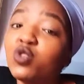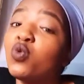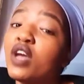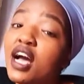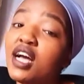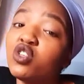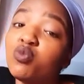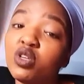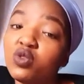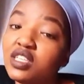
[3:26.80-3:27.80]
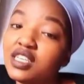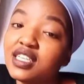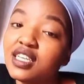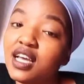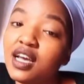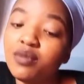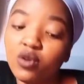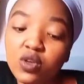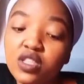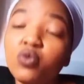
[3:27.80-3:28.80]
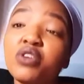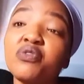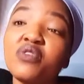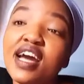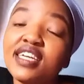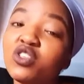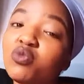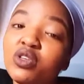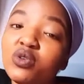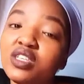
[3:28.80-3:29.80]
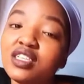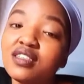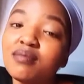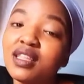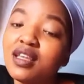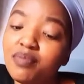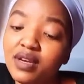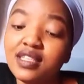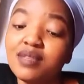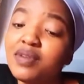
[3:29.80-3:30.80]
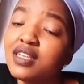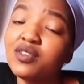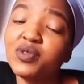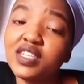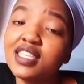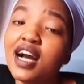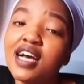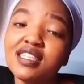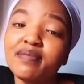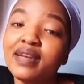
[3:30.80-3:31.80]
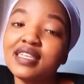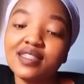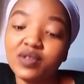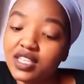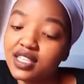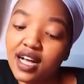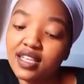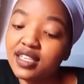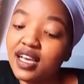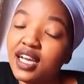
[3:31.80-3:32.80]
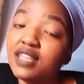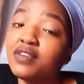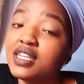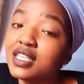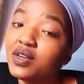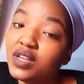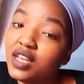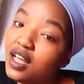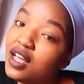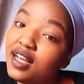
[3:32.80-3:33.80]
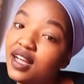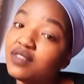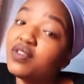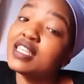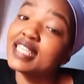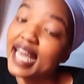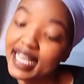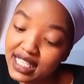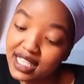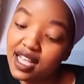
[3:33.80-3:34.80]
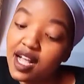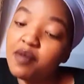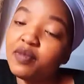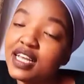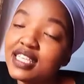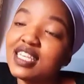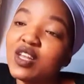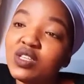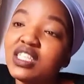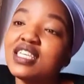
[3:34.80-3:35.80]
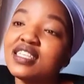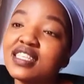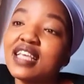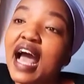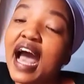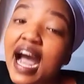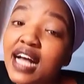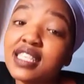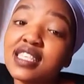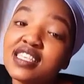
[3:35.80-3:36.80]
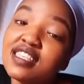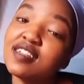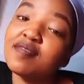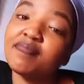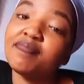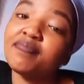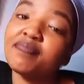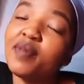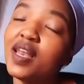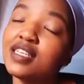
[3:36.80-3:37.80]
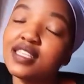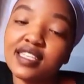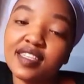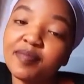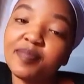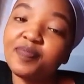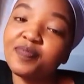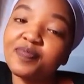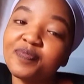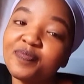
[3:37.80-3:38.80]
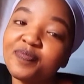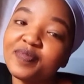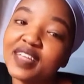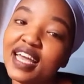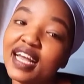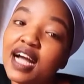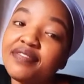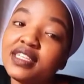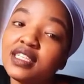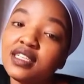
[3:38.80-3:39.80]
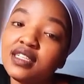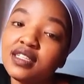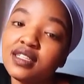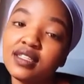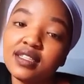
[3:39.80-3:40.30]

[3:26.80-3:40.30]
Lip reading: to wear to be noticed, because we fight to be noticed. By the way, please notice us. It feels good, it feels nice. Please notice us, please. Nakafiti,